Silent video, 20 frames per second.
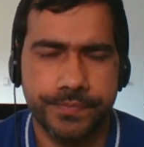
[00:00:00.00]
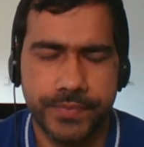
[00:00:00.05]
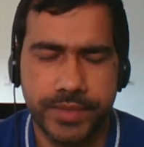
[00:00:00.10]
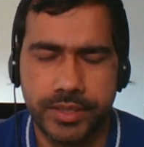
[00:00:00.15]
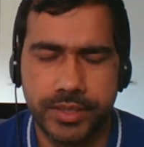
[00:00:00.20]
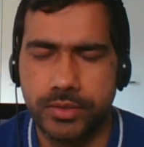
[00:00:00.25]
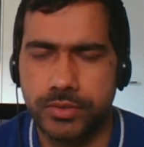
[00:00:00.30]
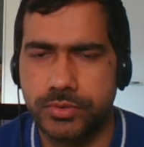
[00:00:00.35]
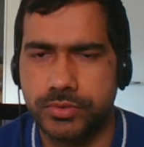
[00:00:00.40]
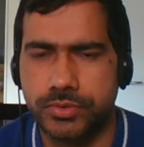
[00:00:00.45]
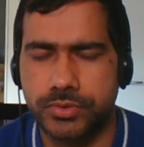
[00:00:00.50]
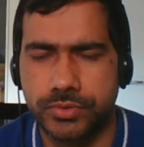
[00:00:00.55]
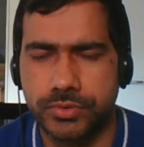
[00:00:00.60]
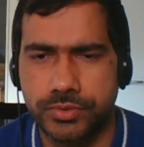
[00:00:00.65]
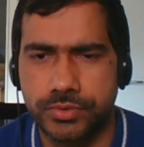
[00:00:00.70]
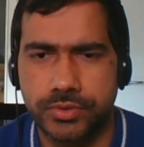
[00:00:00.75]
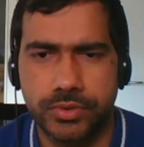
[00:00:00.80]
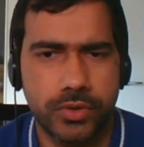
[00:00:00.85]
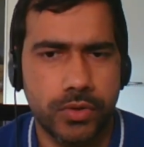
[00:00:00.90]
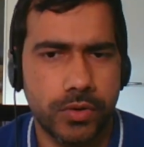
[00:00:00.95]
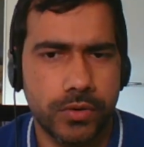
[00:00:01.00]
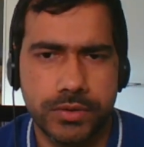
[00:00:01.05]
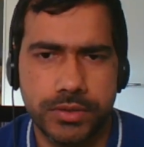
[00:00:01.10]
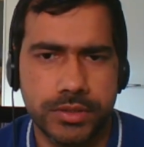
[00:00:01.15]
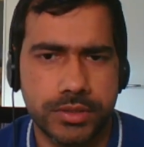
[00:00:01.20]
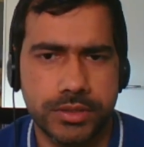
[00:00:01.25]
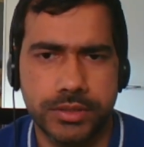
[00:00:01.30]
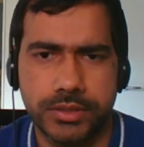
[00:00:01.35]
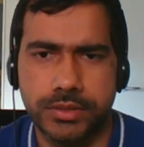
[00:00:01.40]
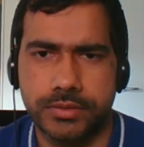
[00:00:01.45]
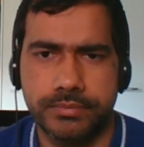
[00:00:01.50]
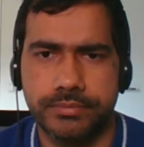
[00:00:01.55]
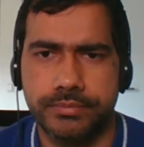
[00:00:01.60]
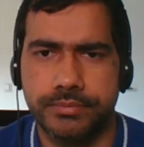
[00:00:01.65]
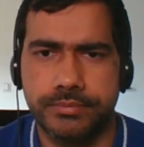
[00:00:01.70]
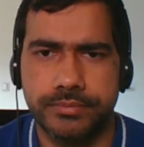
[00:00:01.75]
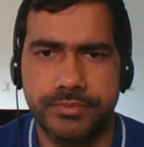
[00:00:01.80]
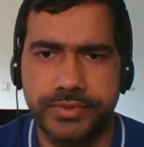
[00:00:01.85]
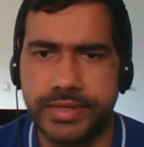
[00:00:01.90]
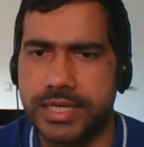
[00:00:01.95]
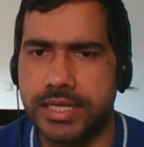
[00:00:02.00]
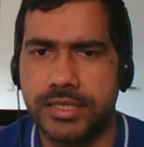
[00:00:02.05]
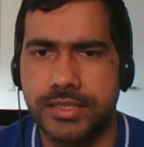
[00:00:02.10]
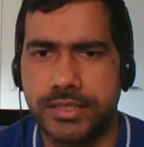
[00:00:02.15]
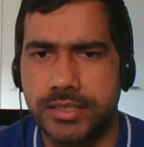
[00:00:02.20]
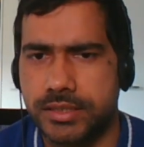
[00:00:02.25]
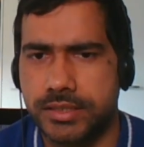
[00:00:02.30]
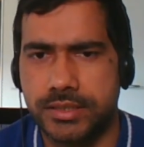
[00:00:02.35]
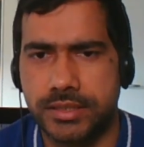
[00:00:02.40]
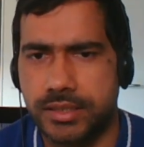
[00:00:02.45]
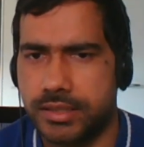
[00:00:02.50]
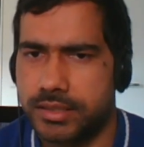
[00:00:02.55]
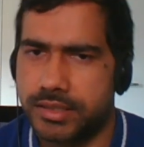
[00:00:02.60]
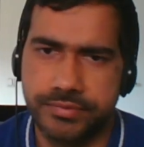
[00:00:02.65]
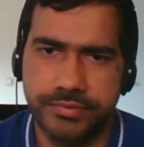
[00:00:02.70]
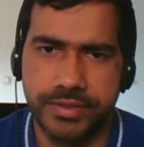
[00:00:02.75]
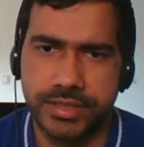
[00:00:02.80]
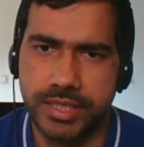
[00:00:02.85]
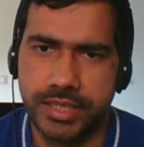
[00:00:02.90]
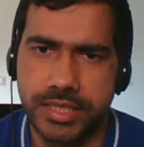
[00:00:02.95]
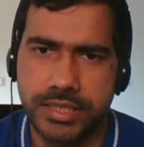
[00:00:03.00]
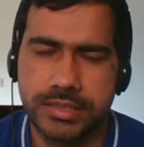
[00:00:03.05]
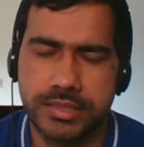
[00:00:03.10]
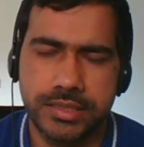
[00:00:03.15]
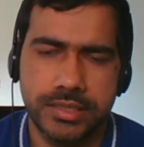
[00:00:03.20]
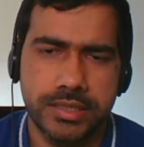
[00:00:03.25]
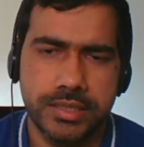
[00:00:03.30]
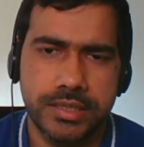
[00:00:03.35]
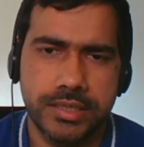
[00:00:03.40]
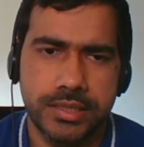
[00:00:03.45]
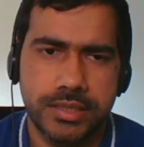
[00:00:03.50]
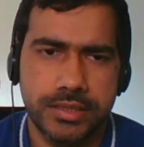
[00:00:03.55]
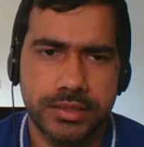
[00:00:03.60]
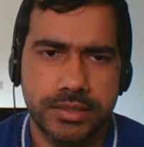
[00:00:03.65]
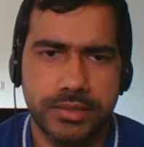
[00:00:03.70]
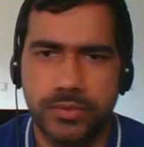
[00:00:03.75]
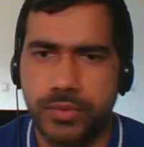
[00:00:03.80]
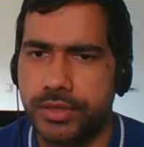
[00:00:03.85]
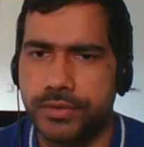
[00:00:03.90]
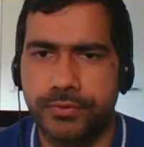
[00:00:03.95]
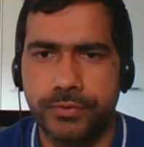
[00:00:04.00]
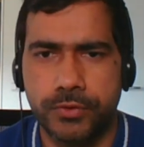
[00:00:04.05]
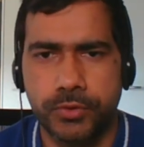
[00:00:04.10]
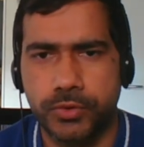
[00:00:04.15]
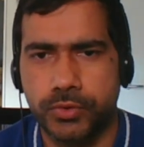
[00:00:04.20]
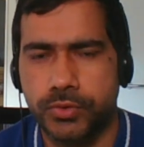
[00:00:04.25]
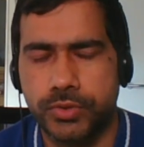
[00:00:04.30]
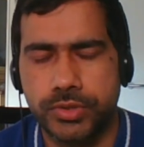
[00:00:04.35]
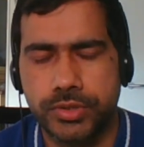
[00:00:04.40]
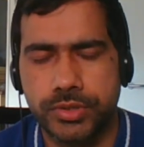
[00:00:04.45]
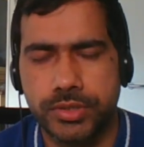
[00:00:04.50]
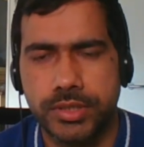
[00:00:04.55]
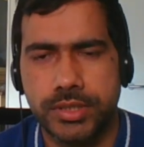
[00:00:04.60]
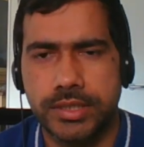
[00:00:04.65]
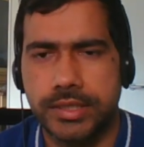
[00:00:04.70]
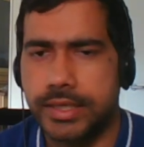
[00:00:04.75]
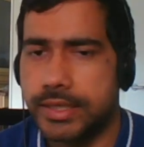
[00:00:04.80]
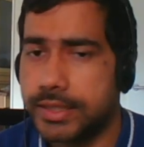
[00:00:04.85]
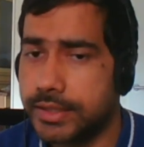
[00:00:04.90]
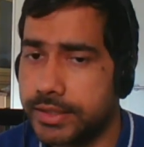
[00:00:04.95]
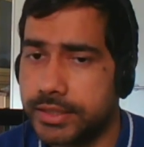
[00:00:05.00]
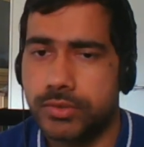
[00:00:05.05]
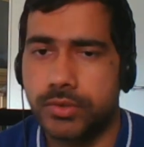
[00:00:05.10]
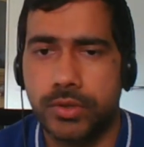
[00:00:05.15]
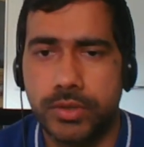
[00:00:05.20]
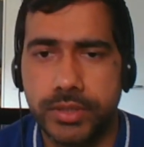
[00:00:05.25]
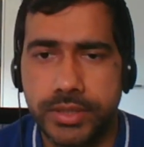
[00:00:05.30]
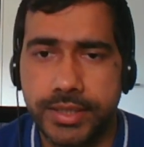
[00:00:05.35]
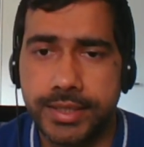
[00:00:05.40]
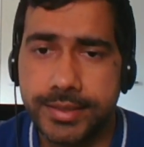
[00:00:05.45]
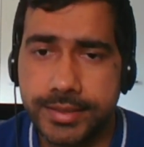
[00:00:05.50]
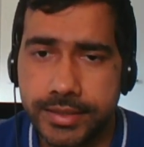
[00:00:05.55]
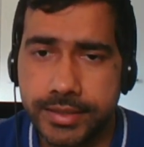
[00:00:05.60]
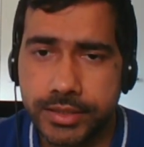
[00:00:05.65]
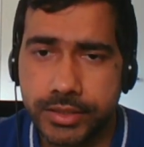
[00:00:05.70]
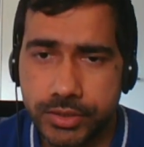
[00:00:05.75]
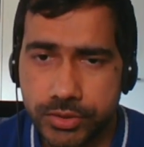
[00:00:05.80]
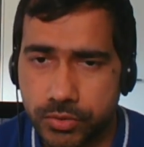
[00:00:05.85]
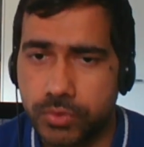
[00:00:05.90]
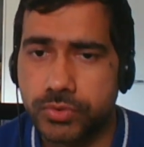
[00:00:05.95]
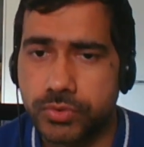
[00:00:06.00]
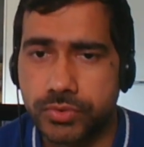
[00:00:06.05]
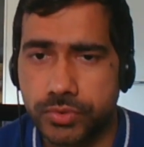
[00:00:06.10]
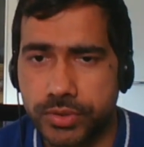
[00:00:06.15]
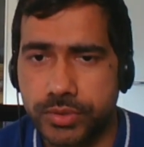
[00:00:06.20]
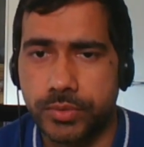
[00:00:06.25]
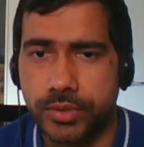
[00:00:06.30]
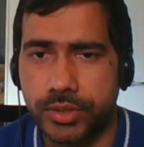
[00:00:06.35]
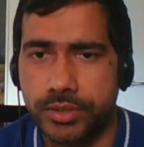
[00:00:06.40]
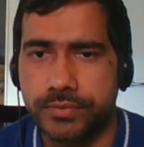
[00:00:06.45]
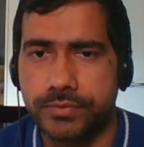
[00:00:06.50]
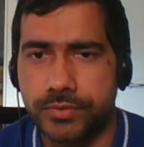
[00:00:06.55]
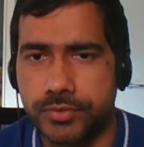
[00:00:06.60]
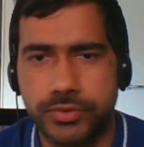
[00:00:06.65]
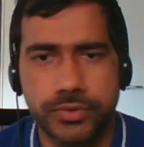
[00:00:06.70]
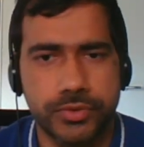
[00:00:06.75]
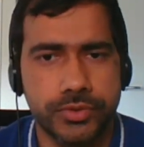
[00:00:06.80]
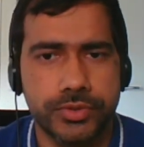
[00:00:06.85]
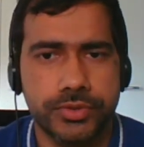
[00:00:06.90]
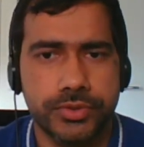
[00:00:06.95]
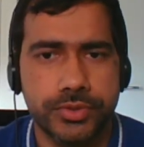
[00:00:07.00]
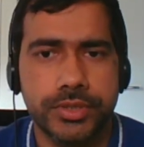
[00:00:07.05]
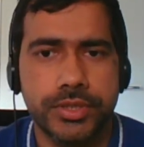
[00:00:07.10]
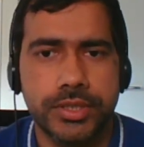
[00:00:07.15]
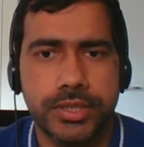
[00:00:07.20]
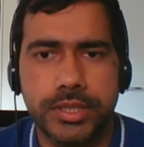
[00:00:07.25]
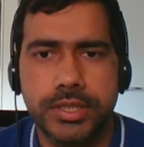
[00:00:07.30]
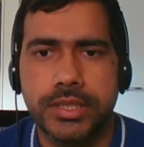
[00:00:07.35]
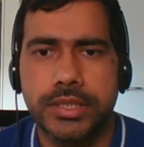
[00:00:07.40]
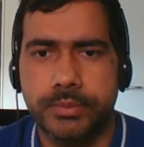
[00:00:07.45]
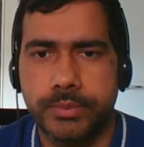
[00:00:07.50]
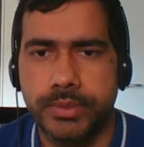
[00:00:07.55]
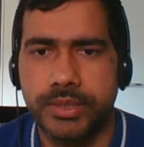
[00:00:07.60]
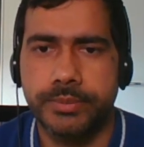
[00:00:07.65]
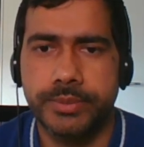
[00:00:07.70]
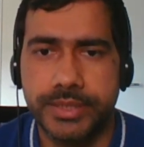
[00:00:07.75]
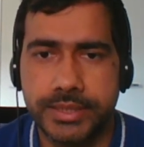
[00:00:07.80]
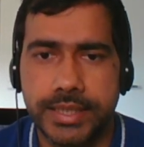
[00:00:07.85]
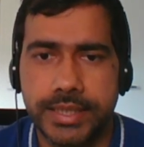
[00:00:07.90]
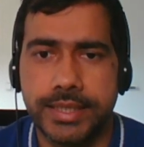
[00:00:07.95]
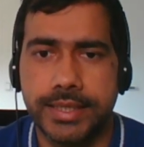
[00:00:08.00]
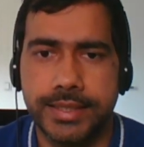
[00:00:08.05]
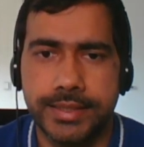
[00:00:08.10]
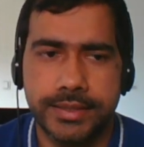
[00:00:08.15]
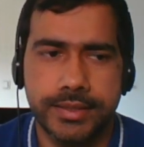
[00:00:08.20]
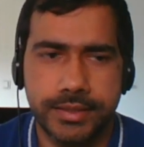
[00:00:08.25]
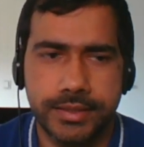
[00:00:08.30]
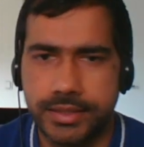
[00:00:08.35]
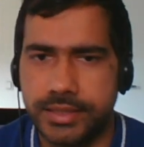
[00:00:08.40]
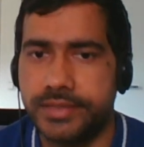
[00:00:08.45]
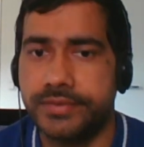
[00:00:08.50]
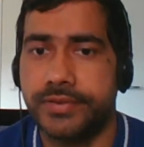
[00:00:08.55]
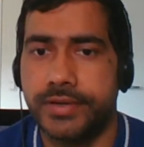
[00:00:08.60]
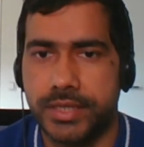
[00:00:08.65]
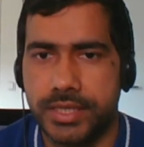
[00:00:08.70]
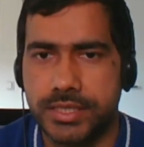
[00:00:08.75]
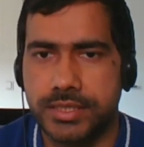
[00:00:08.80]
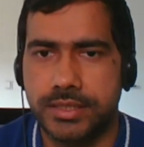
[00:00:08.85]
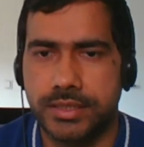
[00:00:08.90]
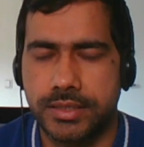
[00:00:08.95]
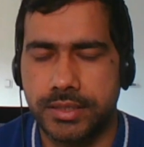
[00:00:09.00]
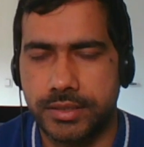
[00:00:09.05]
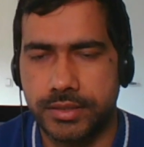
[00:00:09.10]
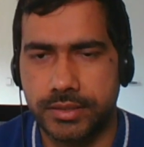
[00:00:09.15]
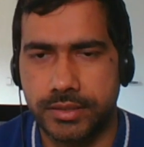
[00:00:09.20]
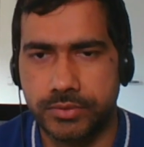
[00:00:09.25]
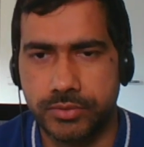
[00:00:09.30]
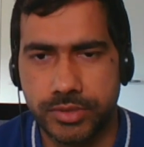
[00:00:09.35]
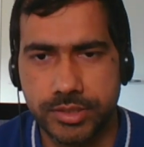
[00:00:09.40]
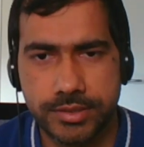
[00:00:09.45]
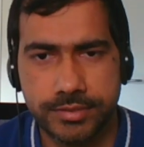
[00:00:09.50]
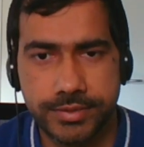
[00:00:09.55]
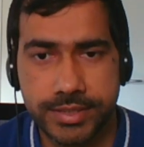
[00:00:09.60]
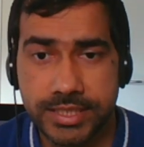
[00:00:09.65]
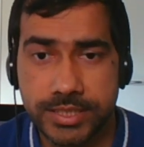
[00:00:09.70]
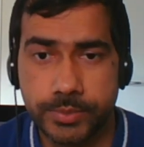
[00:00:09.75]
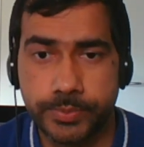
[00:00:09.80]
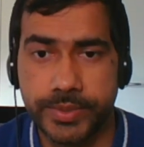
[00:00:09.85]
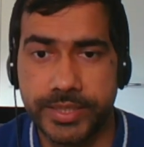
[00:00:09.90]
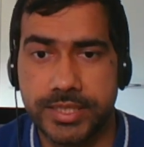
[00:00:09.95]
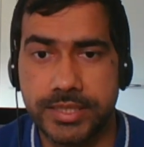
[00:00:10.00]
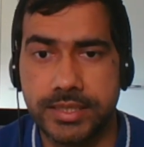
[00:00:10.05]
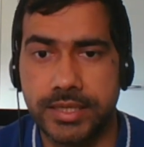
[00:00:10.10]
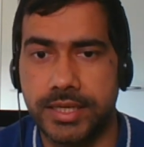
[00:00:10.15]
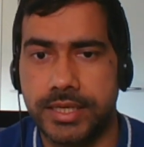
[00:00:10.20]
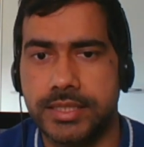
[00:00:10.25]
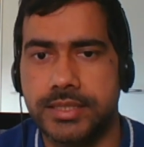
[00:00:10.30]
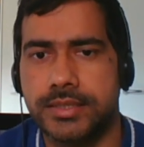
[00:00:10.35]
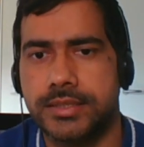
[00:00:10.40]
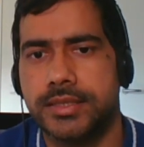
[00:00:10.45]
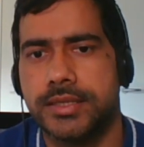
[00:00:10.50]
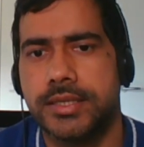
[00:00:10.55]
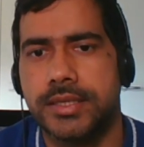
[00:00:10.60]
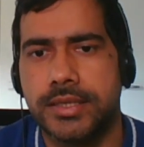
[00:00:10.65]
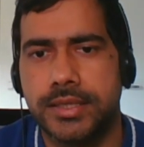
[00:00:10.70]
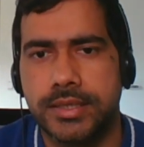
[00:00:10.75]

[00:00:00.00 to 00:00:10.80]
There also all the vacancies are advertised. It's a wonderful source. LinkedIn is also a wonderful source. But beside LinkedIn, eFinancial Career, which is a very specialized